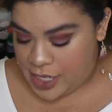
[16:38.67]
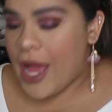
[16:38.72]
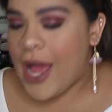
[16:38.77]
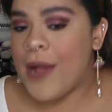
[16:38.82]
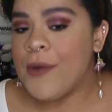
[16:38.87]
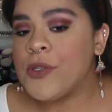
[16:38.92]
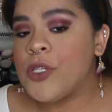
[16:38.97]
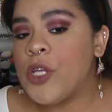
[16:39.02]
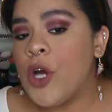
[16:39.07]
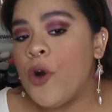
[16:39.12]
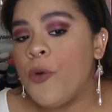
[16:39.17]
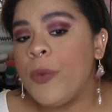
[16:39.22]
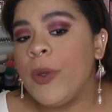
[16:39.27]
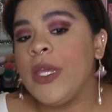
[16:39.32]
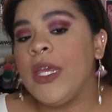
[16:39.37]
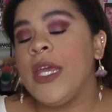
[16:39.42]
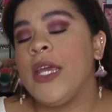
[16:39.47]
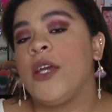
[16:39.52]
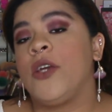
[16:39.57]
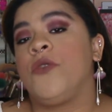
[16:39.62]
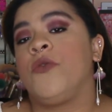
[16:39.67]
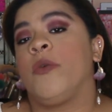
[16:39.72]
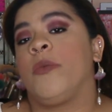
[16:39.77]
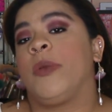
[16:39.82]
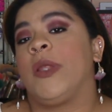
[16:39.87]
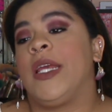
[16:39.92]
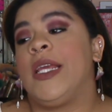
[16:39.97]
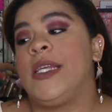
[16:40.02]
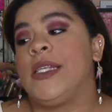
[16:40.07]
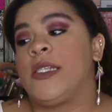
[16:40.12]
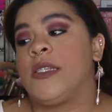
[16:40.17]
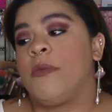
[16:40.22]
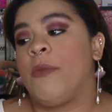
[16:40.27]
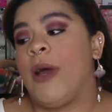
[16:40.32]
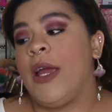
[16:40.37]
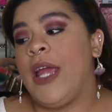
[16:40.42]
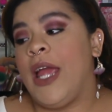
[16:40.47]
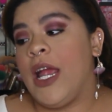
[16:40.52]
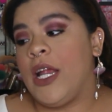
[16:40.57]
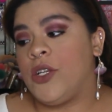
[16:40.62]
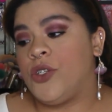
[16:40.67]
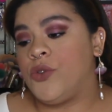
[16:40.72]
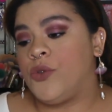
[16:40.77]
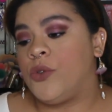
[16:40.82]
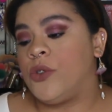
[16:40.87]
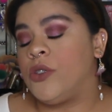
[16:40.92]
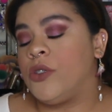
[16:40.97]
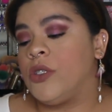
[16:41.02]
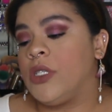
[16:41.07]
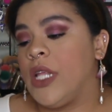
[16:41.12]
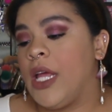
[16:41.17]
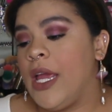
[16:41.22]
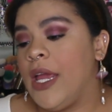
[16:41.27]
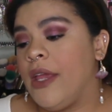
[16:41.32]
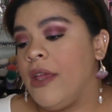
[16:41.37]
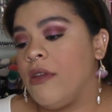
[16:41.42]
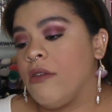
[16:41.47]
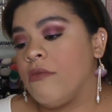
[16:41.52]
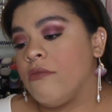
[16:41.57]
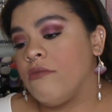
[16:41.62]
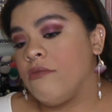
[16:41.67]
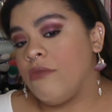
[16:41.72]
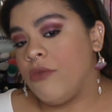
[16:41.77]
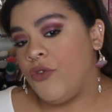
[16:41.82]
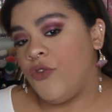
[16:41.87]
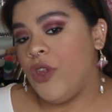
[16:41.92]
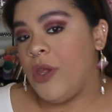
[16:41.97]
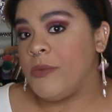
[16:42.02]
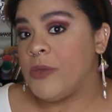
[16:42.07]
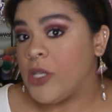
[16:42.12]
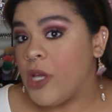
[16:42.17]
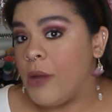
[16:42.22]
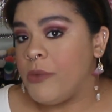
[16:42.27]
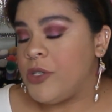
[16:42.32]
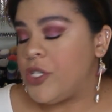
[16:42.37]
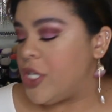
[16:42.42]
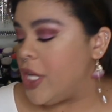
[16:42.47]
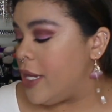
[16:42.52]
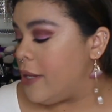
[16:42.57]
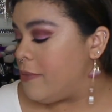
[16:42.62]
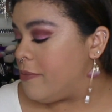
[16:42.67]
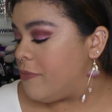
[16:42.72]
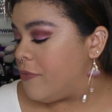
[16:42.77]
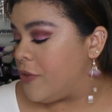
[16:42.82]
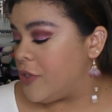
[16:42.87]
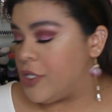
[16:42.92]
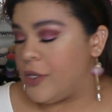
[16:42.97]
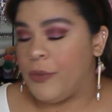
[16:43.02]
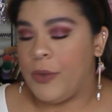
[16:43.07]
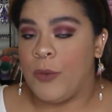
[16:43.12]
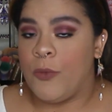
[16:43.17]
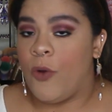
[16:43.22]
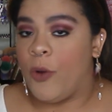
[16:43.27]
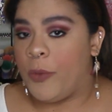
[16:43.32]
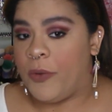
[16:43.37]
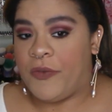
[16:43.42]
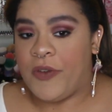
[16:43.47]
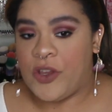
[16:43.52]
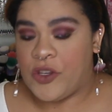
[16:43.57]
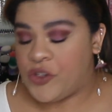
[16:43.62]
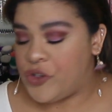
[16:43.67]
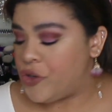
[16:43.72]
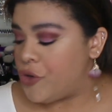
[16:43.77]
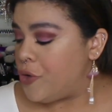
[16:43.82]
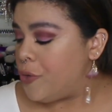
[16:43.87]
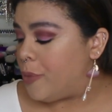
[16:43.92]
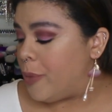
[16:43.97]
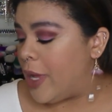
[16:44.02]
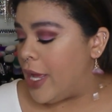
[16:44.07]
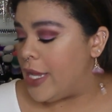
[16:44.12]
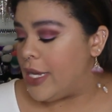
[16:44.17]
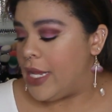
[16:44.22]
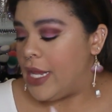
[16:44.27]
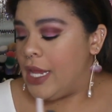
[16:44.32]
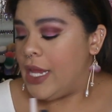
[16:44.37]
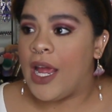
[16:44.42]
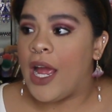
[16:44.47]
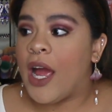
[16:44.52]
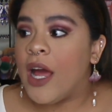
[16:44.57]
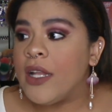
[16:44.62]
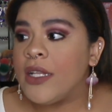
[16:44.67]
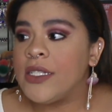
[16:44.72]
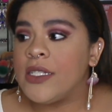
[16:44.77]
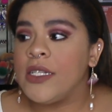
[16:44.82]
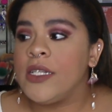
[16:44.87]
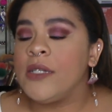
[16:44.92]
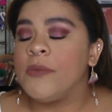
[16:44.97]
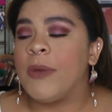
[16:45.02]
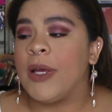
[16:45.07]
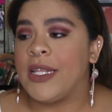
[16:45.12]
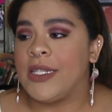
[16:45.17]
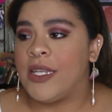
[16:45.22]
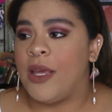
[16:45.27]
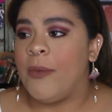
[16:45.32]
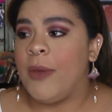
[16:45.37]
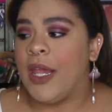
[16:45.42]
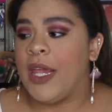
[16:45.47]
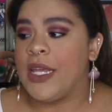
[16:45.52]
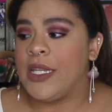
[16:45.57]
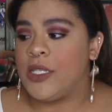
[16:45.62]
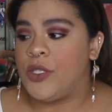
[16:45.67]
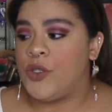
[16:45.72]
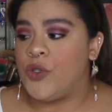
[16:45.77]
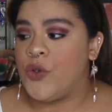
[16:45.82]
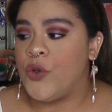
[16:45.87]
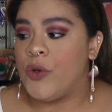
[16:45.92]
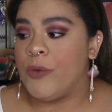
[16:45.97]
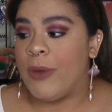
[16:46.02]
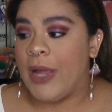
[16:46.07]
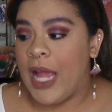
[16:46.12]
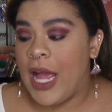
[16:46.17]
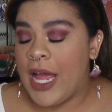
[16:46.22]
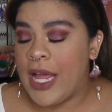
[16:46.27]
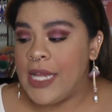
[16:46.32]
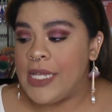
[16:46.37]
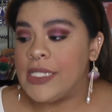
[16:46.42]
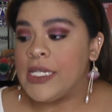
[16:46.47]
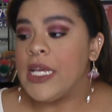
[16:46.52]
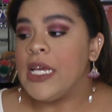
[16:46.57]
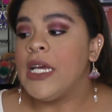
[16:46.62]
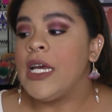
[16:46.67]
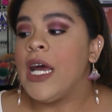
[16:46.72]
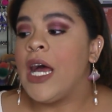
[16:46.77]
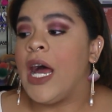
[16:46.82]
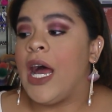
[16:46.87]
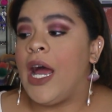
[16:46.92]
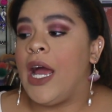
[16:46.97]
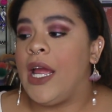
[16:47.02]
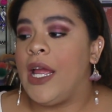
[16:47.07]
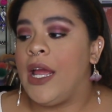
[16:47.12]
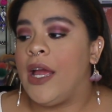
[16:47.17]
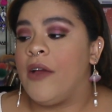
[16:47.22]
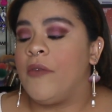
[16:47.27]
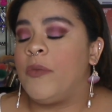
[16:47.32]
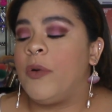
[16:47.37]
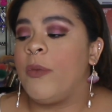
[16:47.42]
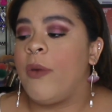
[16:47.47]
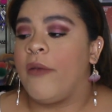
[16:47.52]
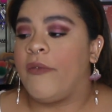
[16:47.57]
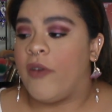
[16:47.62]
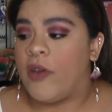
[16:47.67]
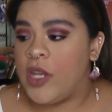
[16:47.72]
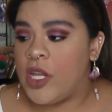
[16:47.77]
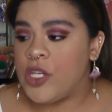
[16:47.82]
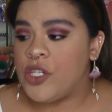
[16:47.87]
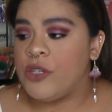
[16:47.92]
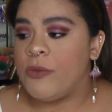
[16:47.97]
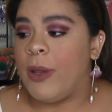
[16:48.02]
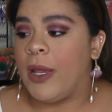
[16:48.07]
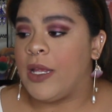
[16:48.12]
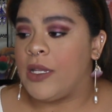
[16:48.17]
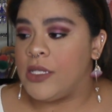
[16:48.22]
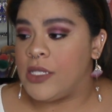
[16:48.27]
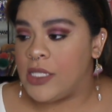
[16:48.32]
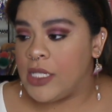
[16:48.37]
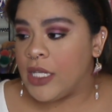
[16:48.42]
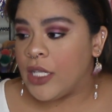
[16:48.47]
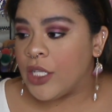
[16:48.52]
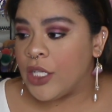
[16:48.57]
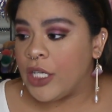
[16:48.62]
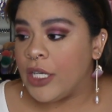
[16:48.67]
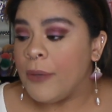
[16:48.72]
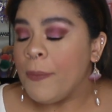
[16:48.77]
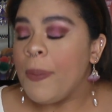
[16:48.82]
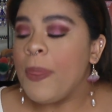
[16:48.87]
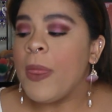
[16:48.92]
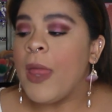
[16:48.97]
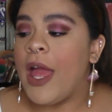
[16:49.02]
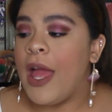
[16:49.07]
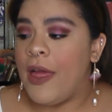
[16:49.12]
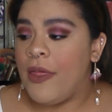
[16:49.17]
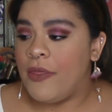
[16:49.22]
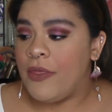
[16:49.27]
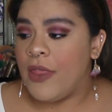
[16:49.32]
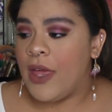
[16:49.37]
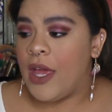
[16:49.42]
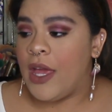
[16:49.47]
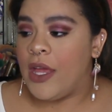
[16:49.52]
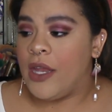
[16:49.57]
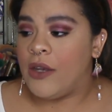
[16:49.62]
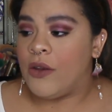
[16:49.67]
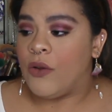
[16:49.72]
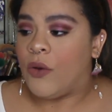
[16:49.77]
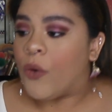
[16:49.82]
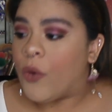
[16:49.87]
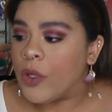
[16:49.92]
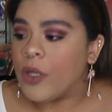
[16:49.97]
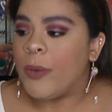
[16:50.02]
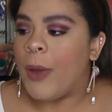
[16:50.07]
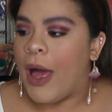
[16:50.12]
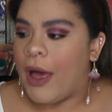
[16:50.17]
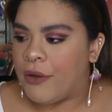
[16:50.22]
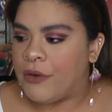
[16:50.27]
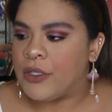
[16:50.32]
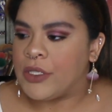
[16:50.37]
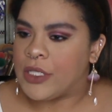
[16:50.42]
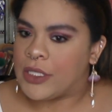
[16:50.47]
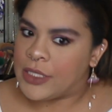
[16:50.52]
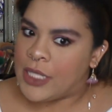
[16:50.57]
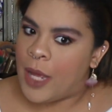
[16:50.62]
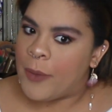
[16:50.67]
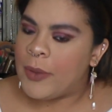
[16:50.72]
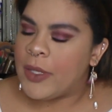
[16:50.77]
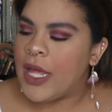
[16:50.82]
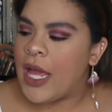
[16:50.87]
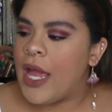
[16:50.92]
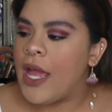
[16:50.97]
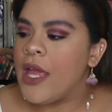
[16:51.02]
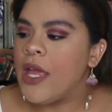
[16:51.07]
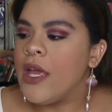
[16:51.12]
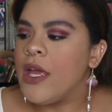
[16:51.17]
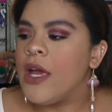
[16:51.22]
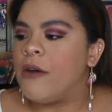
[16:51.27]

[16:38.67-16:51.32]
I was hoping it could replace my actual, like, 3M Scotch tape for something more professional, but honestly, by the time I get to my eyes, I have put my foundation, my concealer, and then all the powders on top of that.